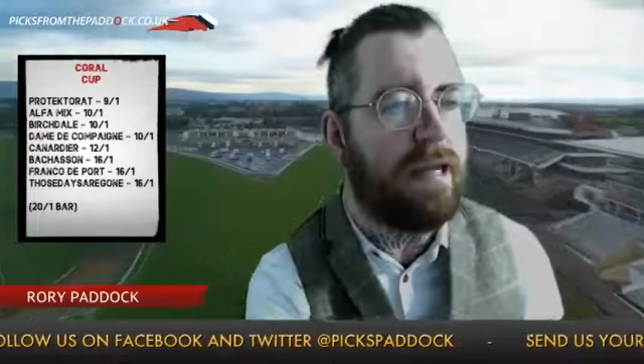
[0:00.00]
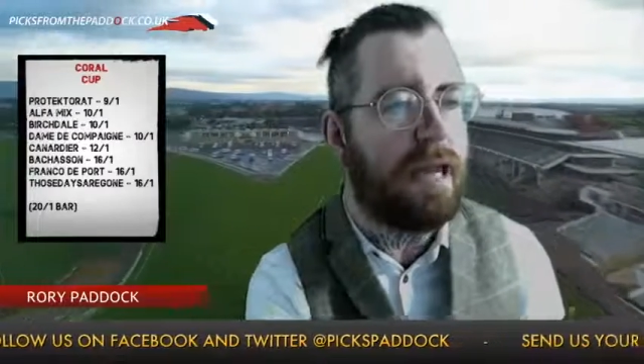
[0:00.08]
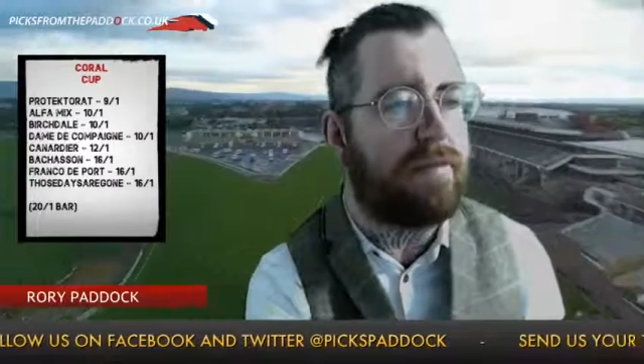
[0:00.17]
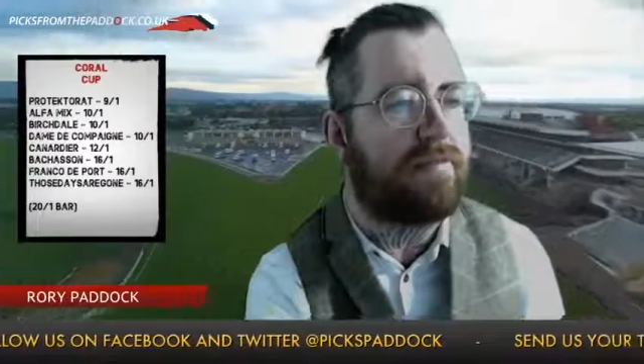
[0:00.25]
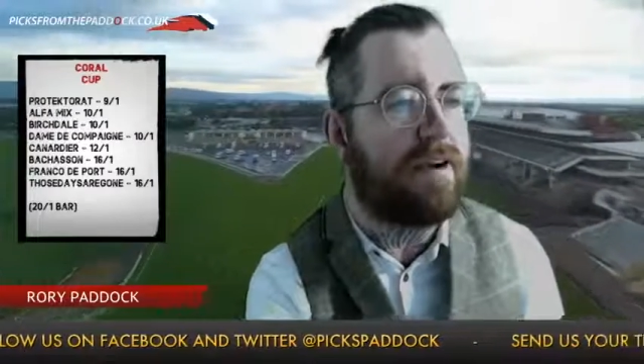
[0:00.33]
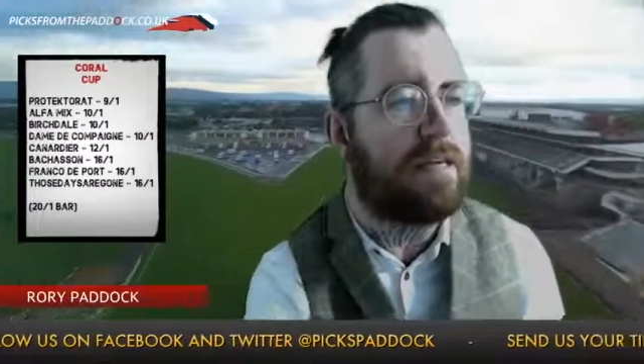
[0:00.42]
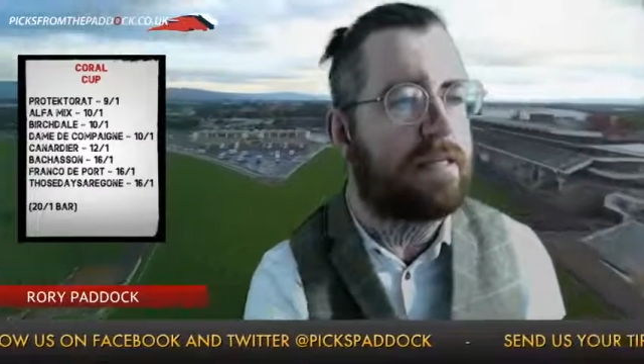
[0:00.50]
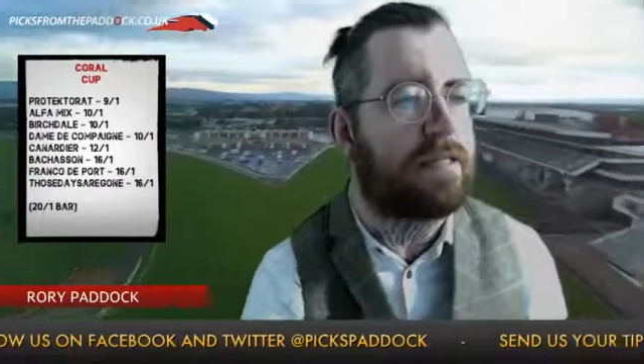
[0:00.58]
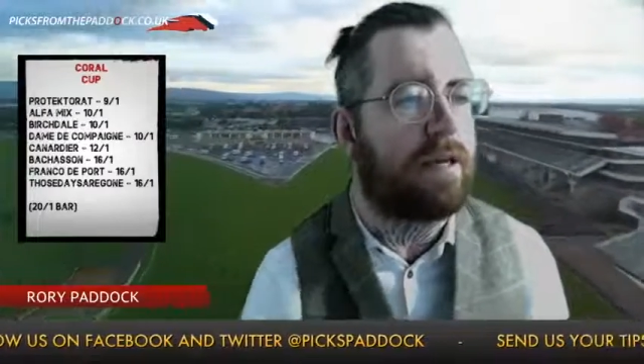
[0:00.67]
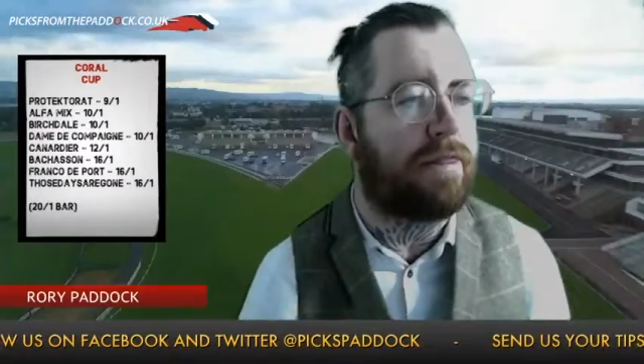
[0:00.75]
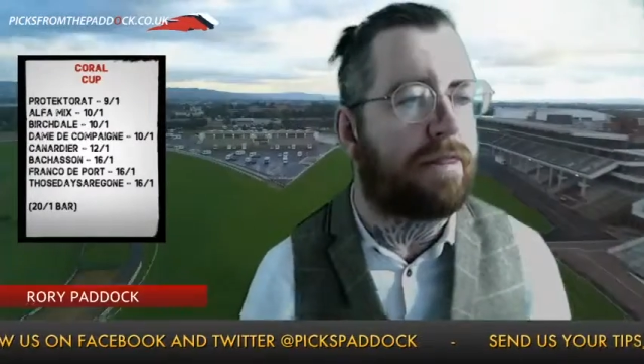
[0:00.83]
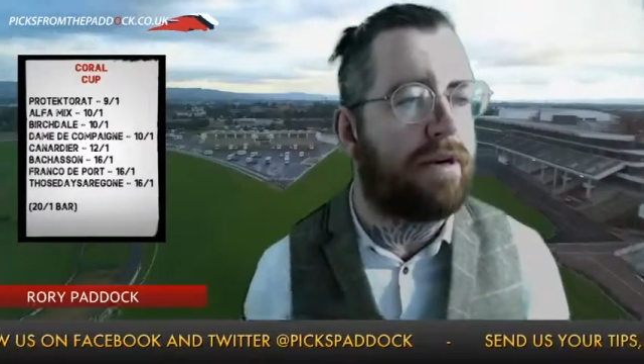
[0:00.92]
it
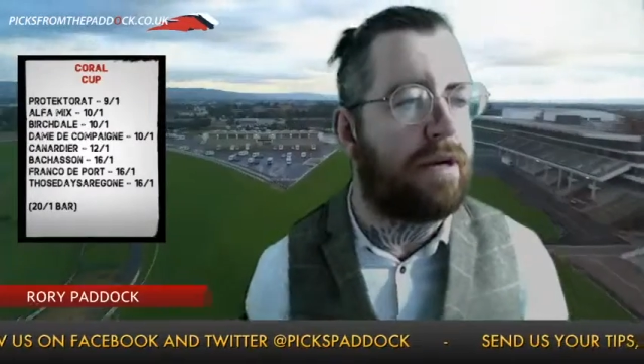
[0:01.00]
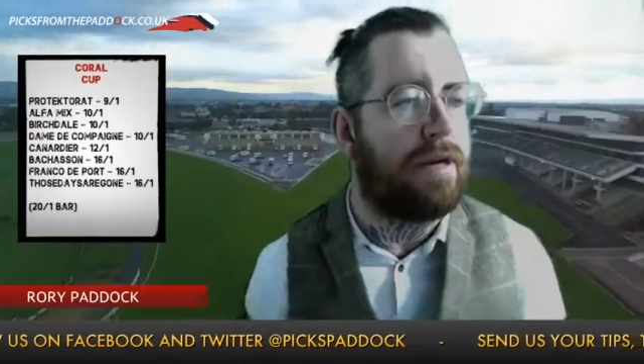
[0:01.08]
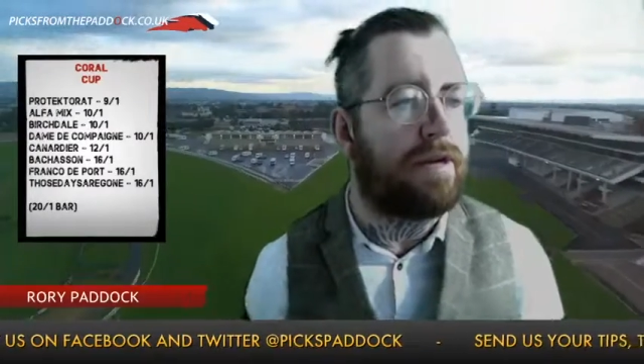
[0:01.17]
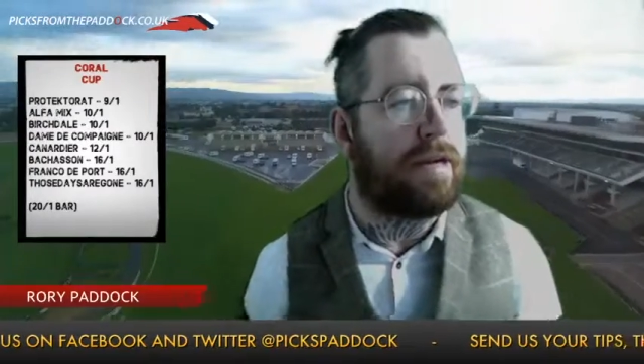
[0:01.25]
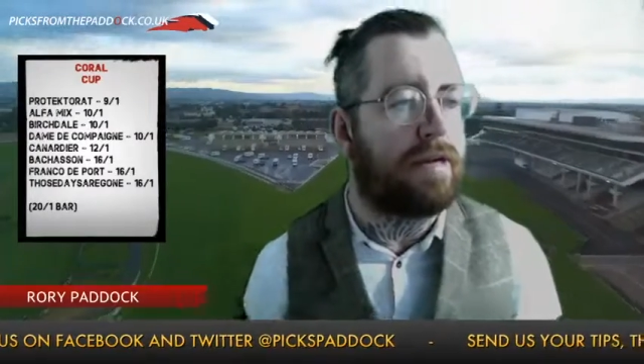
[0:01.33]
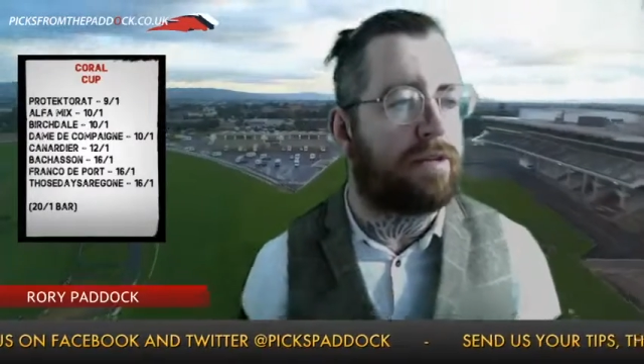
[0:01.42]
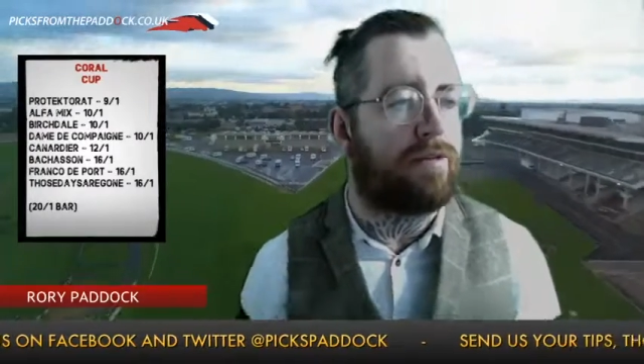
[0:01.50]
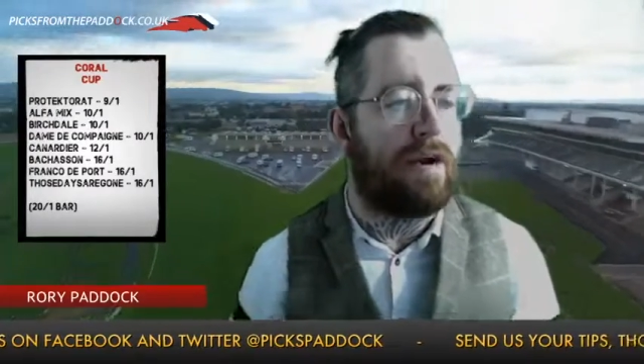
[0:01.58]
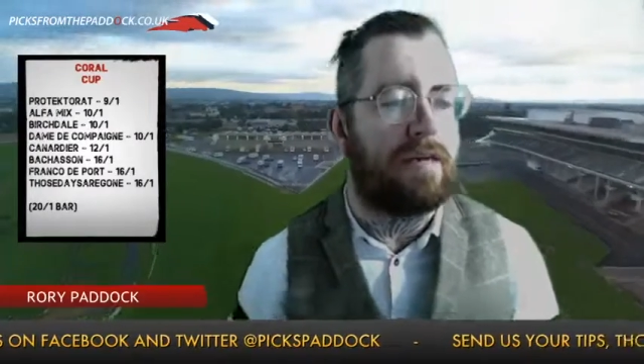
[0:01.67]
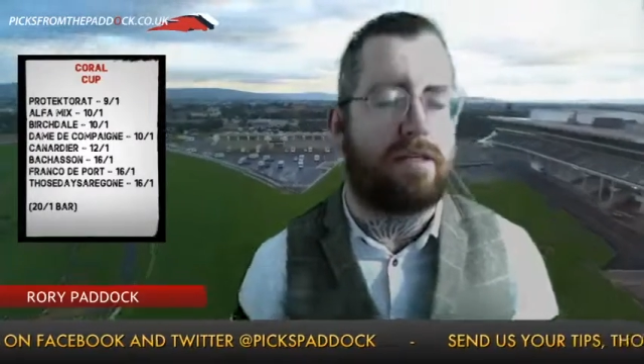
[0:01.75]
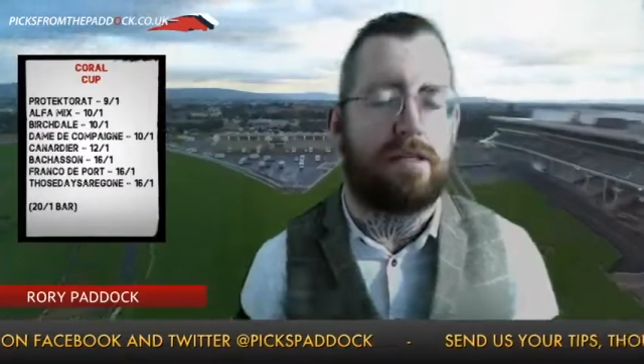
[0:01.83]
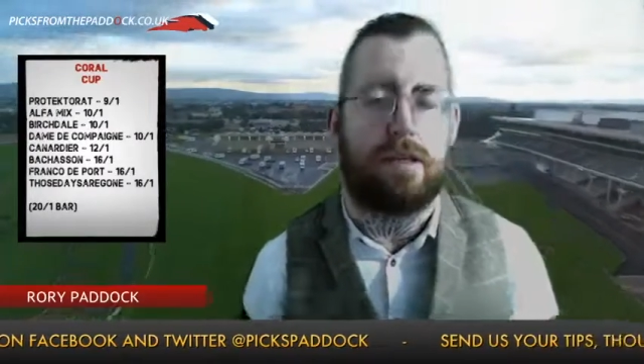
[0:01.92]
finished 3rd in a
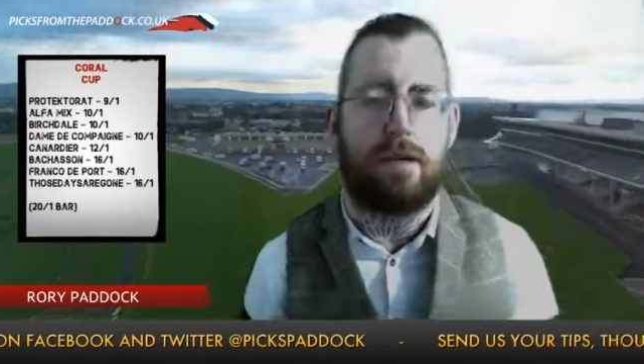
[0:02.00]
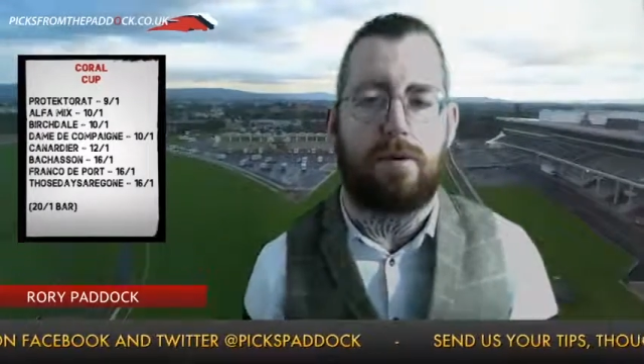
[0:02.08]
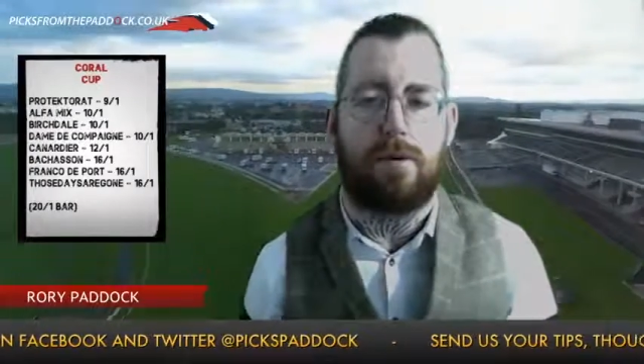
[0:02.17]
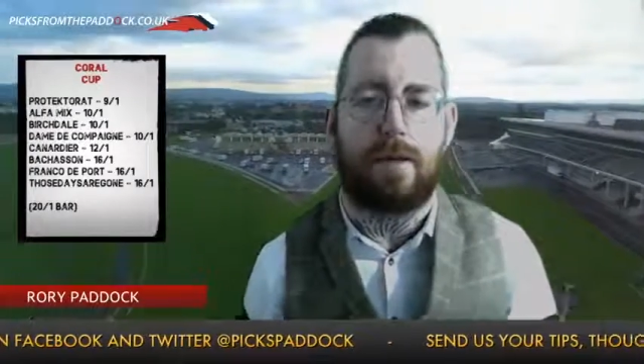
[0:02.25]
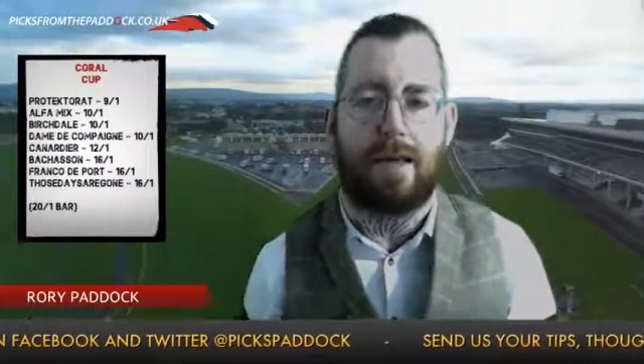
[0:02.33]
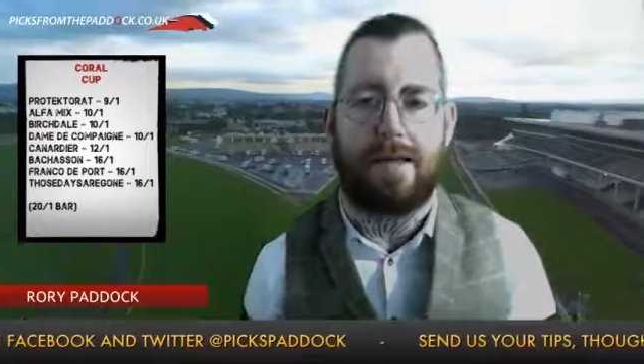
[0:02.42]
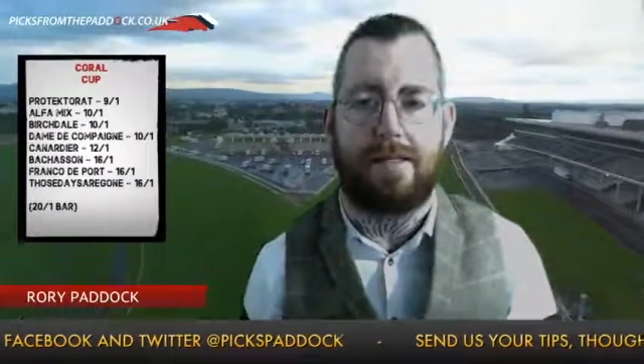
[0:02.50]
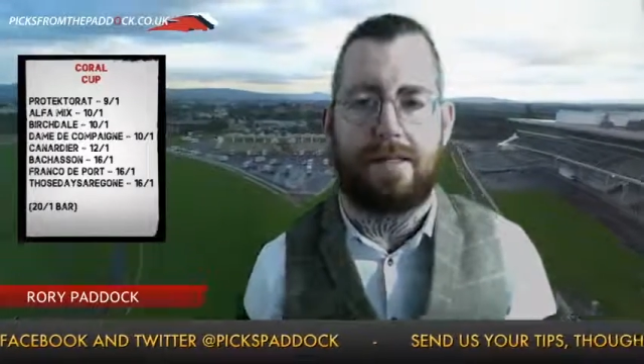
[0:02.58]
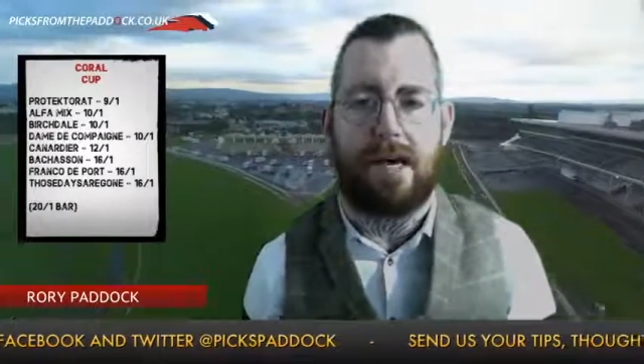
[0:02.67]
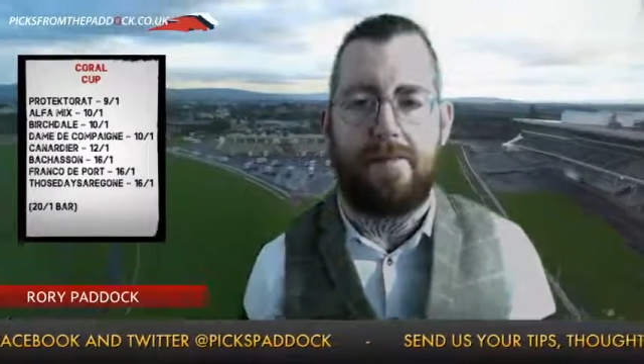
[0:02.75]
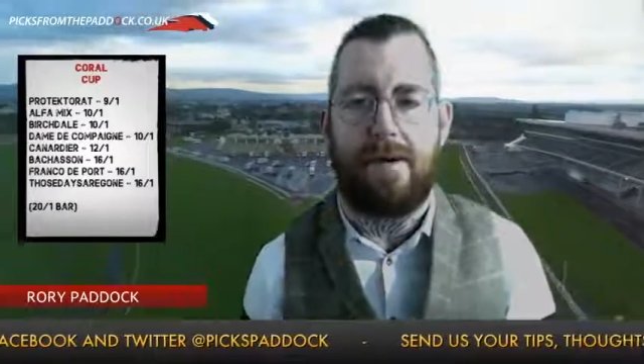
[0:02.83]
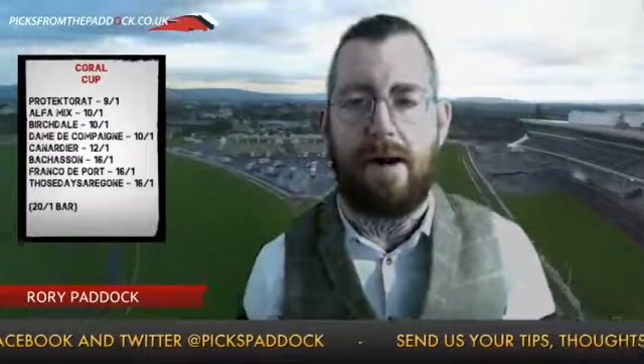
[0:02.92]
Grade 2 last
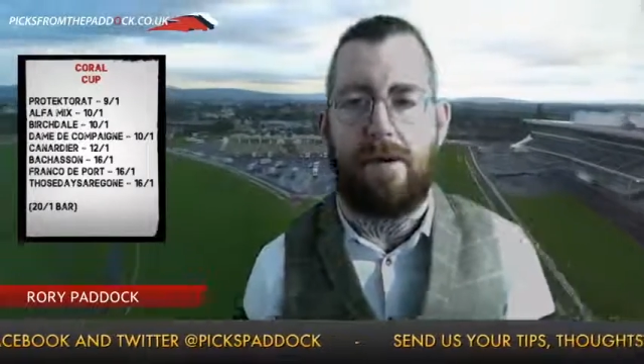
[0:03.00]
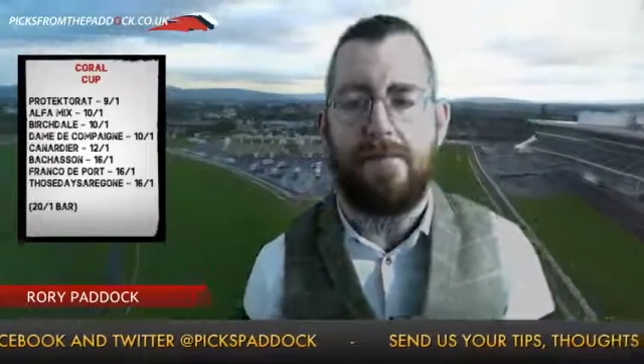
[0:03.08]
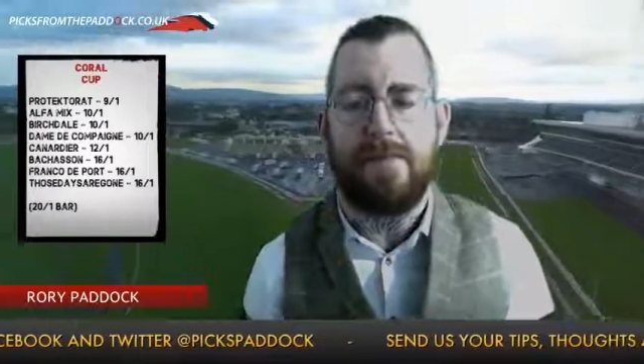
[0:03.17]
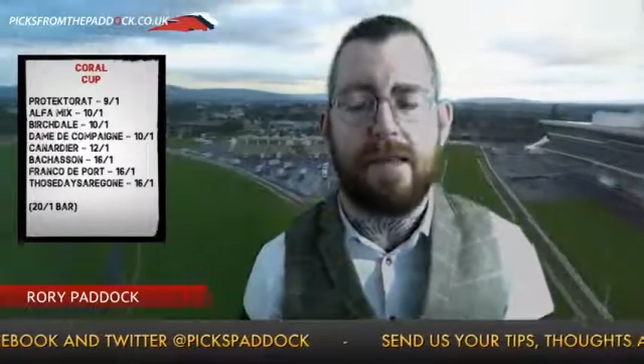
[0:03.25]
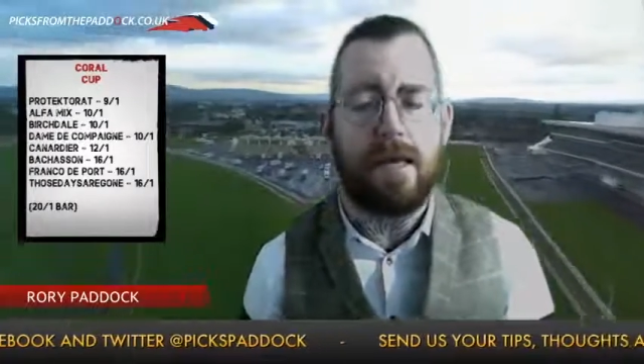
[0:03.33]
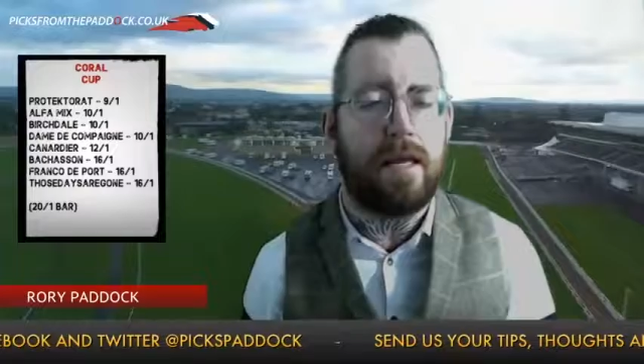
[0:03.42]
time out,